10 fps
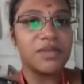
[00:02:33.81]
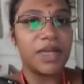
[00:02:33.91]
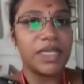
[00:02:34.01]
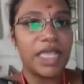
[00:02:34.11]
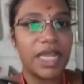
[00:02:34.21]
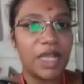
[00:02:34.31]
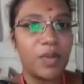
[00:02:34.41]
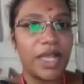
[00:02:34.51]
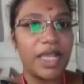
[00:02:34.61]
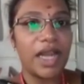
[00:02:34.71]
but they
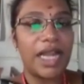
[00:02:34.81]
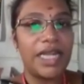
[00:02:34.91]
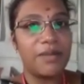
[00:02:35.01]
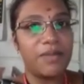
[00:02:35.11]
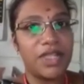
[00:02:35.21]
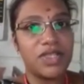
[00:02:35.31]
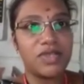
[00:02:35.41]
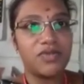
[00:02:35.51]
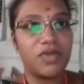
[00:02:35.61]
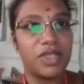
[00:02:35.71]
require high
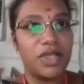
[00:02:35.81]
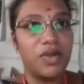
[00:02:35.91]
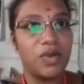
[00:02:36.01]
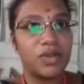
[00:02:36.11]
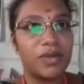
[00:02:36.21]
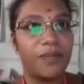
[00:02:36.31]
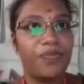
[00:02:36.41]
temperatures for their growth.